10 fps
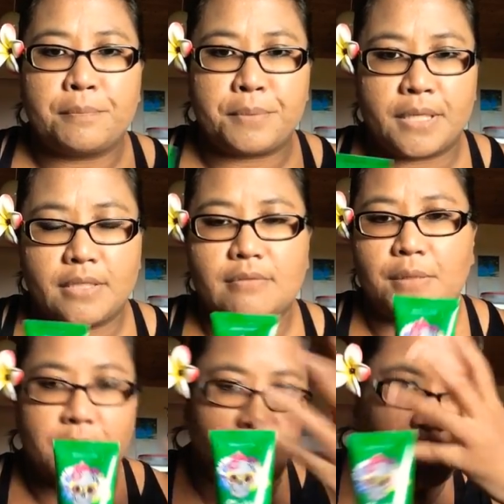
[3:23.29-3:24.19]
But,
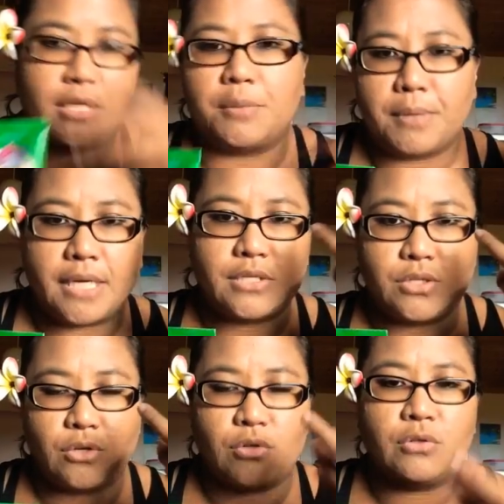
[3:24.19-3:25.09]
I mean, you can apply it
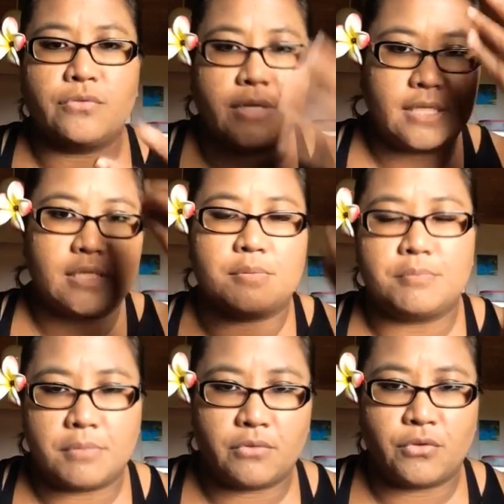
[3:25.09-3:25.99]
to your whole face.
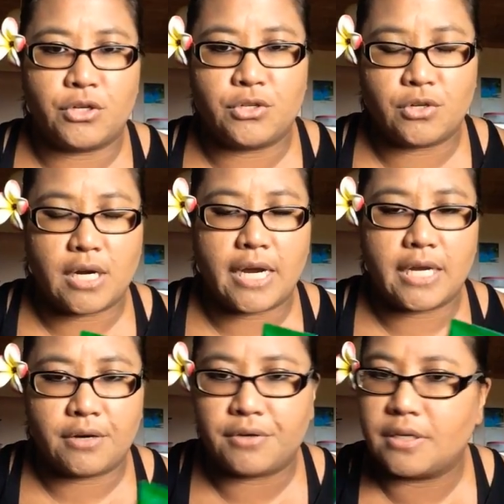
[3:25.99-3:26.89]
Avoid your eye
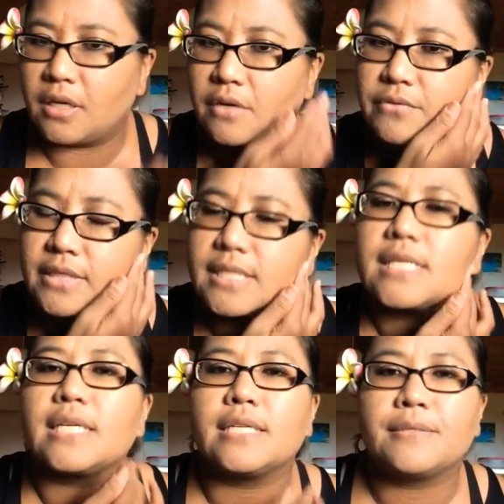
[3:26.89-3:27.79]
area,
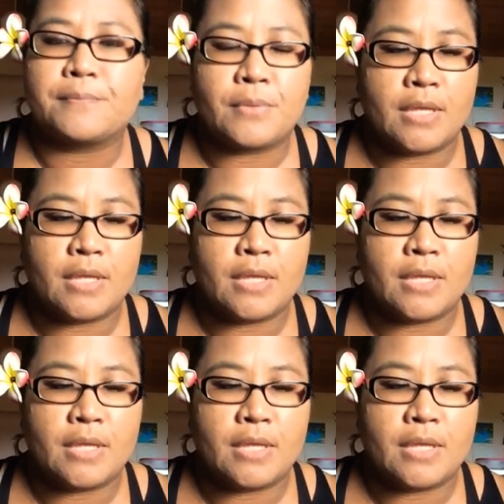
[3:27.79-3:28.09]
obviously.